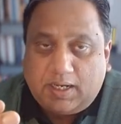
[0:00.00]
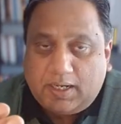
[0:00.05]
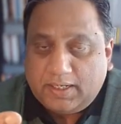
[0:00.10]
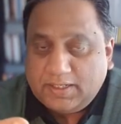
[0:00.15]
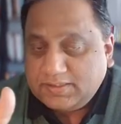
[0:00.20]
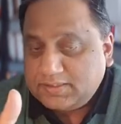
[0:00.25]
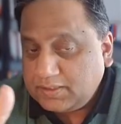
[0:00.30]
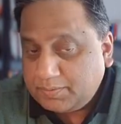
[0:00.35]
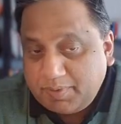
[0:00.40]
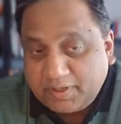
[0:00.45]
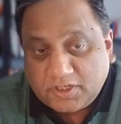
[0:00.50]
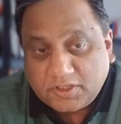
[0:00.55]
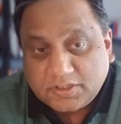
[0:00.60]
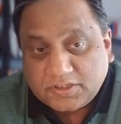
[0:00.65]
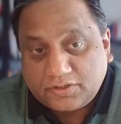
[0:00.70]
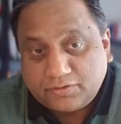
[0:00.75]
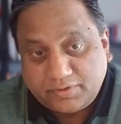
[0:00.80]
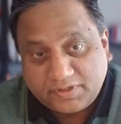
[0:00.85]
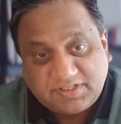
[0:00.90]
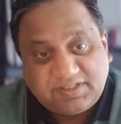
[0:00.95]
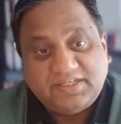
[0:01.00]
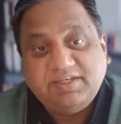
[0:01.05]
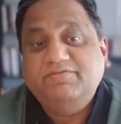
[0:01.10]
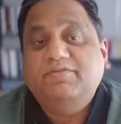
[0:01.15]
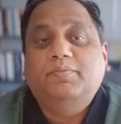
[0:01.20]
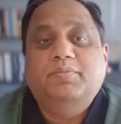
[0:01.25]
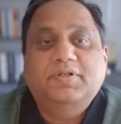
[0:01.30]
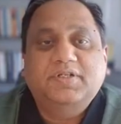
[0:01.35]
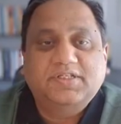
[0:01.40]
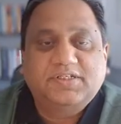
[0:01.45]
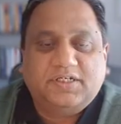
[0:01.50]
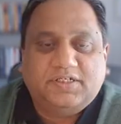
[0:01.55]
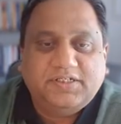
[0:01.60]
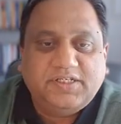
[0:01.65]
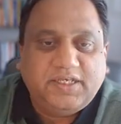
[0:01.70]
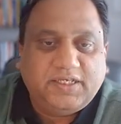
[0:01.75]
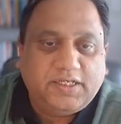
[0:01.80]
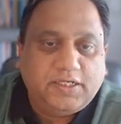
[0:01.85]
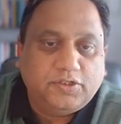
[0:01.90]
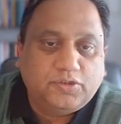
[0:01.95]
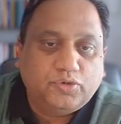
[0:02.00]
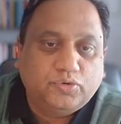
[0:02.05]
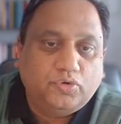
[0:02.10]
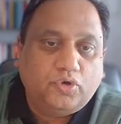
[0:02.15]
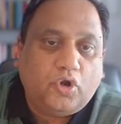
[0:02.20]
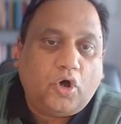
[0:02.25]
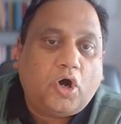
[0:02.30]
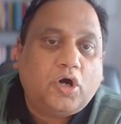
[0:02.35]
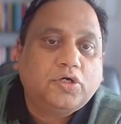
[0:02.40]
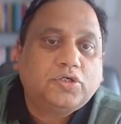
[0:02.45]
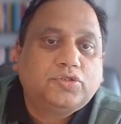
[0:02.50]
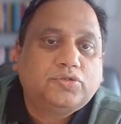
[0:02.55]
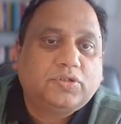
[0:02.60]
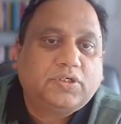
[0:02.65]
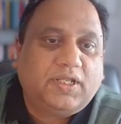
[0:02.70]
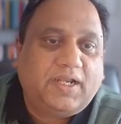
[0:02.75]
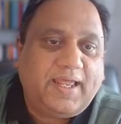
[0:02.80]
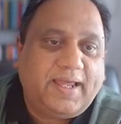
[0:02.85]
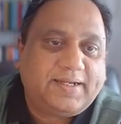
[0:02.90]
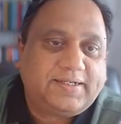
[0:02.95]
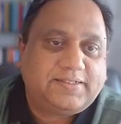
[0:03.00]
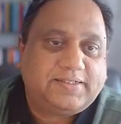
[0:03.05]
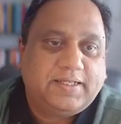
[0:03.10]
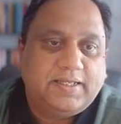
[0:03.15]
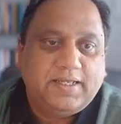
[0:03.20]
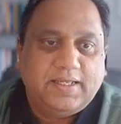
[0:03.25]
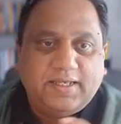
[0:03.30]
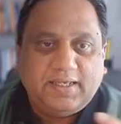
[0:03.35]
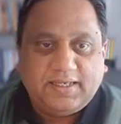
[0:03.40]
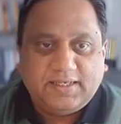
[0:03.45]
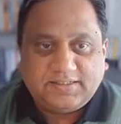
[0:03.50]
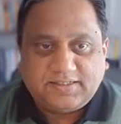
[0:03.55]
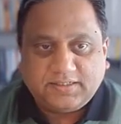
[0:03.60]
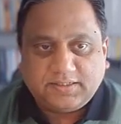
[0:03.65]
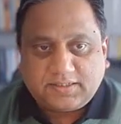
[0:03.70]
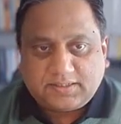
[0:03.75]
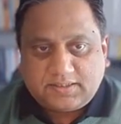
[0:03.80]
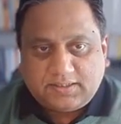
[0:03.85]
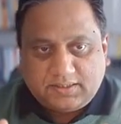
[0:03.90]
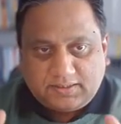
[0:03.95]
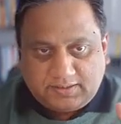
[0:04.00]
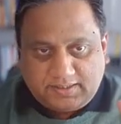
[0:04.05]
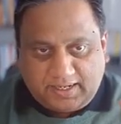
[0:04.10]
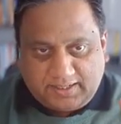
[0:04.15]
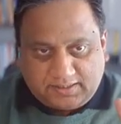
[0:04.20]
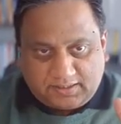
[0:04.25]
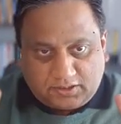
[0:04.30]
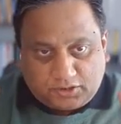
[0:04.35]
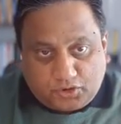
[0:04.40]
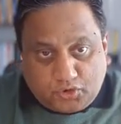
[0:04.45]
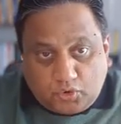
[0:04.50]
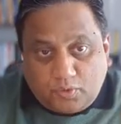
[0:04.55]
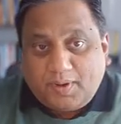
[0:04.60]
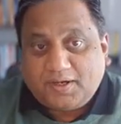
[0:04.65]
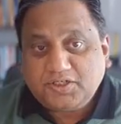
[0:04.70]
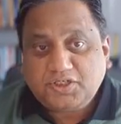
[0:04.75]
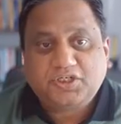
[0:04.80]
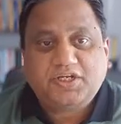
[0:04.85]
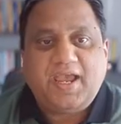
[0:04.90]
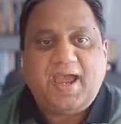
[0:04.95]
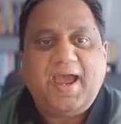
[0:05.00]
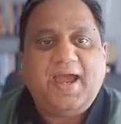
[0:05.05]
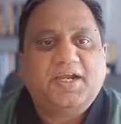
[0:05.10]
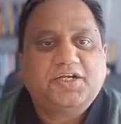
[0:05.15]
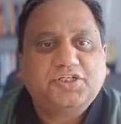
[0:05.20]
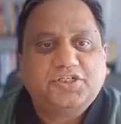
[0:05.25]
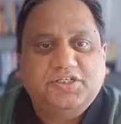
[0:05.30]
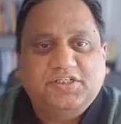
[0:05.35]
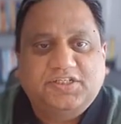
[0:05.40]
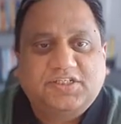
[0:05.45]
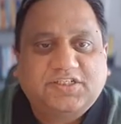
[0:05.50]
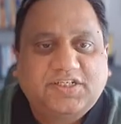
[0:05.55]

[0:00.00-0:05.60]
Is it because receivables are taking too long to collect? Is it that too much cash is